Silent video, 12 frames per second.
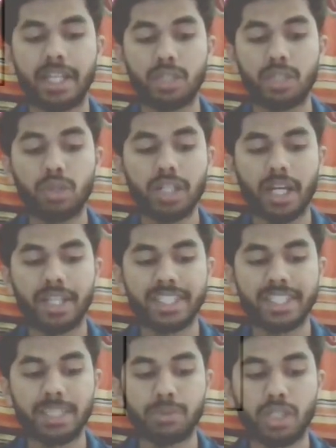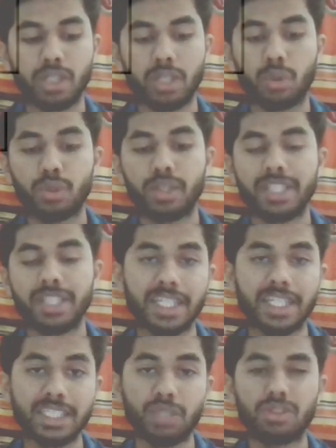that's what and the steps you can go through it
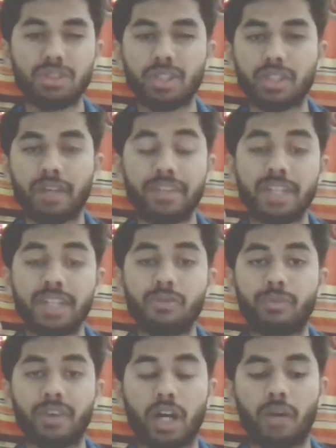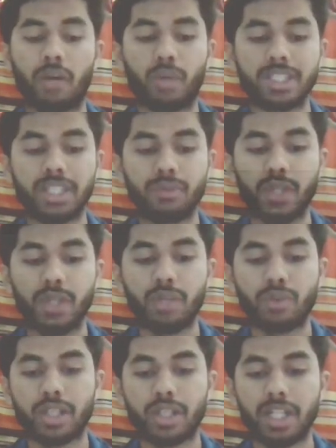this execution also i've done uh, watch that
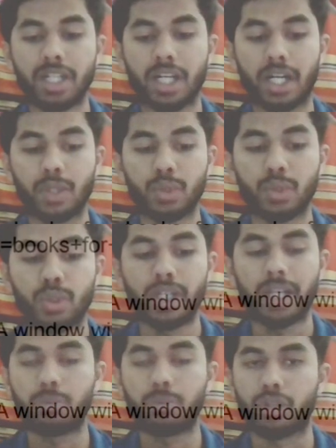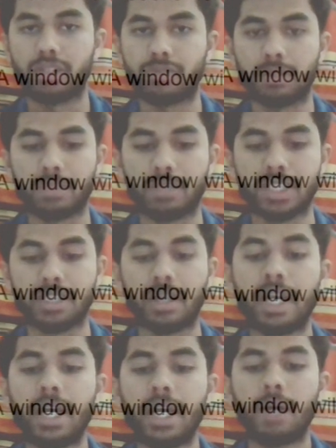video for the uh, tutorial and more
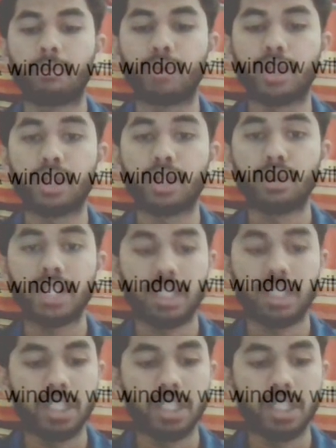information moving on to the